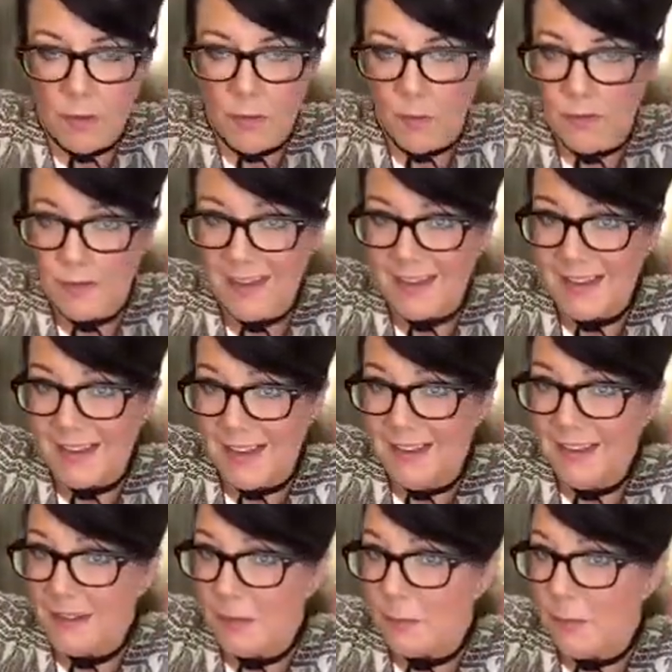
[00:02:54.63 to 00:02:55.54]
what's
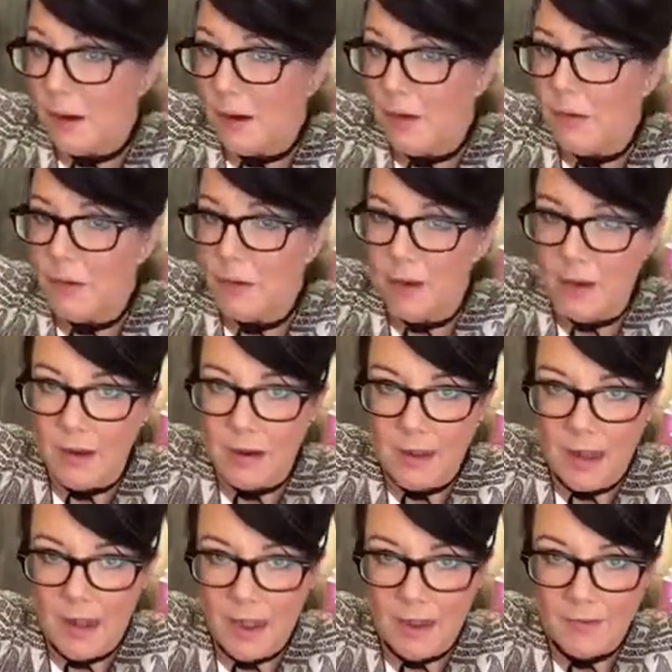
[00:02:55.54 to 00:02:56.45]
nice about
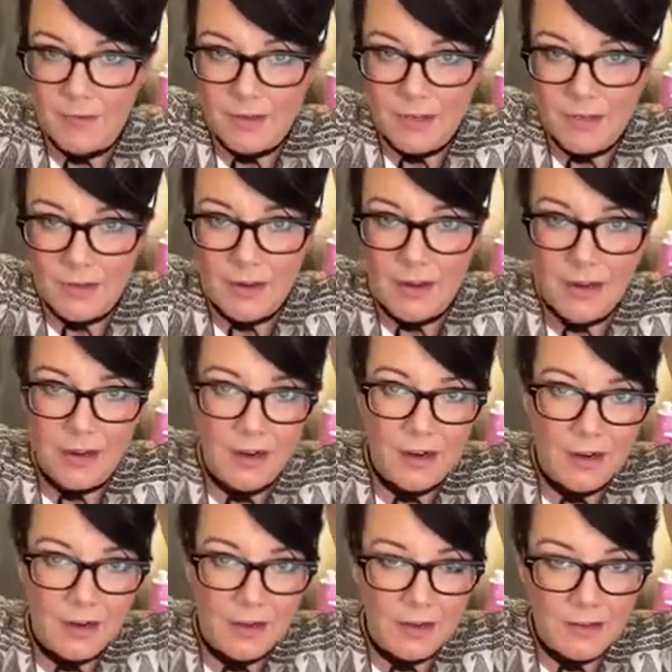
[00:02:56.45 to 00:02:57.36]
having your
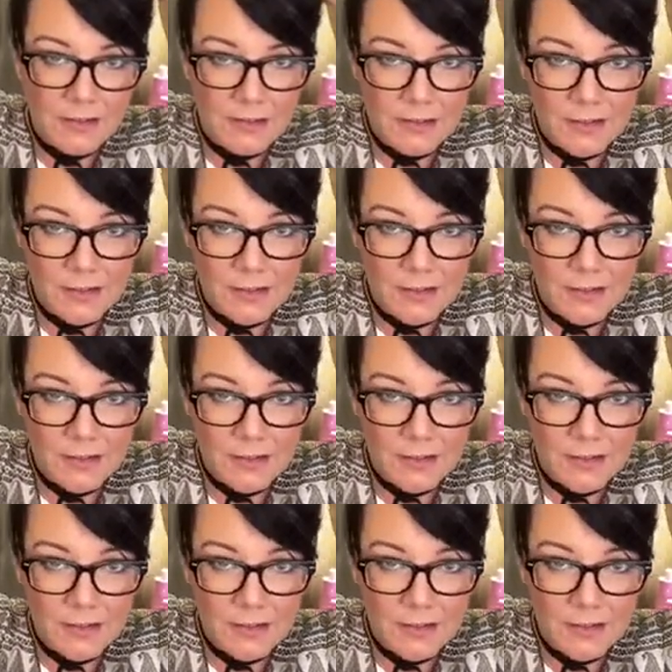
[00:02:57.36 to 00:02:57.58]
hair